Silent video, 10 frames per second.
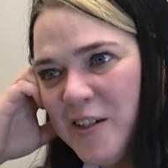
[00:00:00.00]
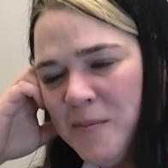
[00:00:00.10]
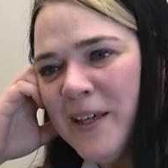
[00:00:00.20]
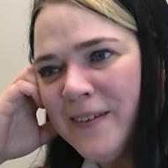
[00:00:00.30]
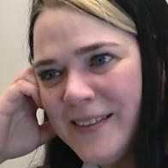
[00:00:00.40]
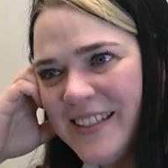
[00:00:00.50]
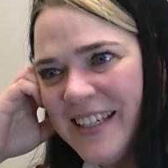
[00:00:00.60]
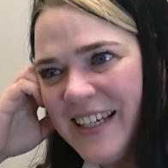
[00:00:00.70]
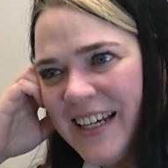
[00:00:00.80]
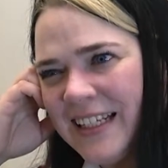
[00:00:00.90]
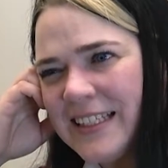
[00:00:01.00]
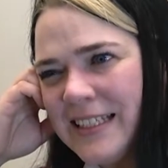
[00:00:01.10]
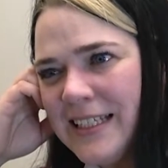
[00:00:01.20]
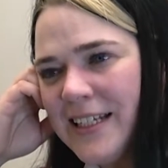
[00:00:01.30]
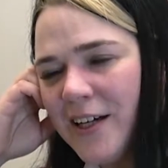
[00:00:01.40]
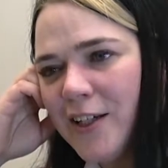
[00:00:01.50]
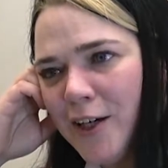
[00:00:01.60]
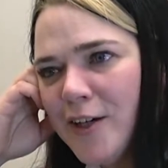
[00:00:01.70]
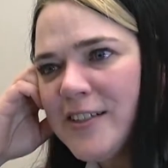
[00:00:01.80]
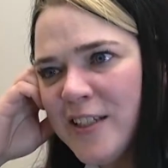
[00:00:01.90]
meals, and it didn't
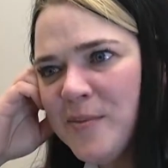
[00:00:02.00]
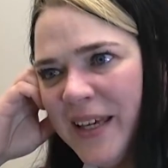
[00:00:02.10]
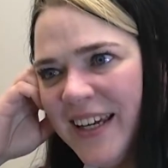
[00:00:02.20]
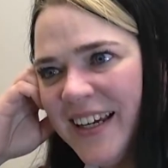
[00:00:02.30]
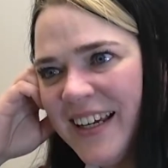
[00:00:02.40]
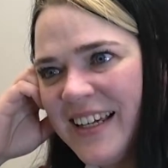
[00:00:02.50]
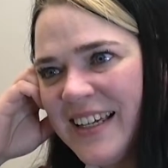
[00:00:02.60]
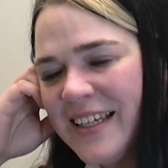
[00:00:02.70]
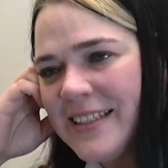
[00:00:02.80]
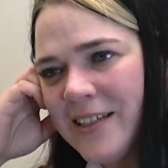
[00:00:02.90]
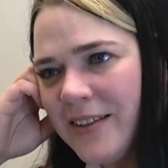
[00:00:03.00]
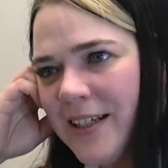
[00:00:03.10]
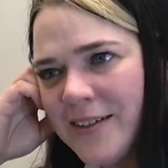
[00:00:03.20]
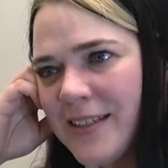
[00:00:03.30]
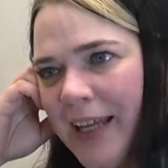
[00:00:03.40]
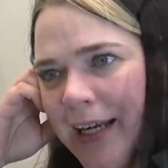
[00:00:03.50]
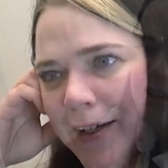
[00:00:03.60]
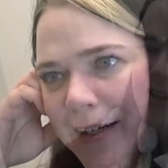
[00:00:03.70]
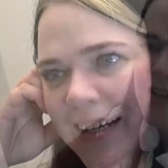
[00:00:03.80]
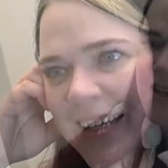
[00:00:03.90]
occur to me until years
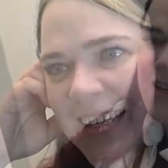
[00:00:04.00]
later.